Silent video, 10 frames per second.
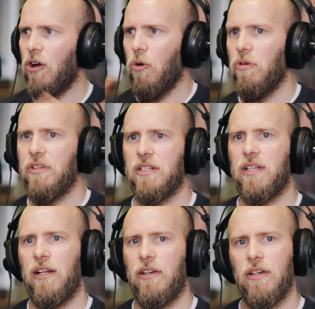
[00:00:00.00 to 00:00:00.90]
All they
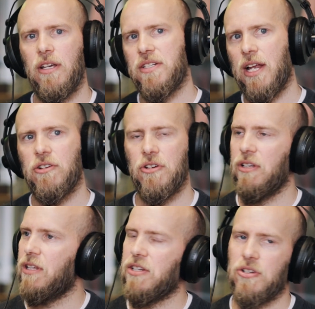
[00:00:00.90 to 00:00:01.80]
tell you is that
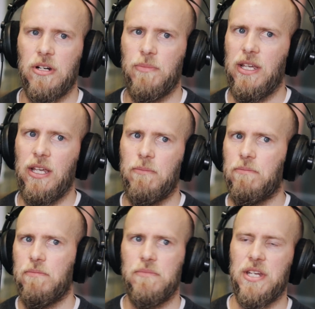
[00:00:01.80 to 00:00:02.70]
that's going to
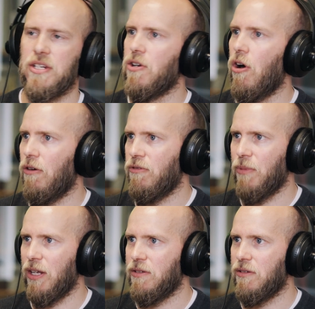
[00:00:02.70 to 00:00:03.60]
be six and a half a
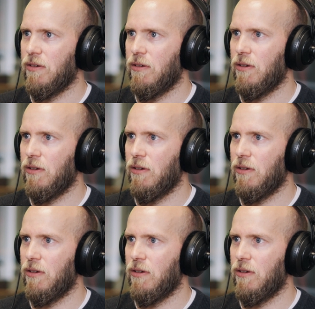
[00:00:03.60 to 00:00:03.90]
month.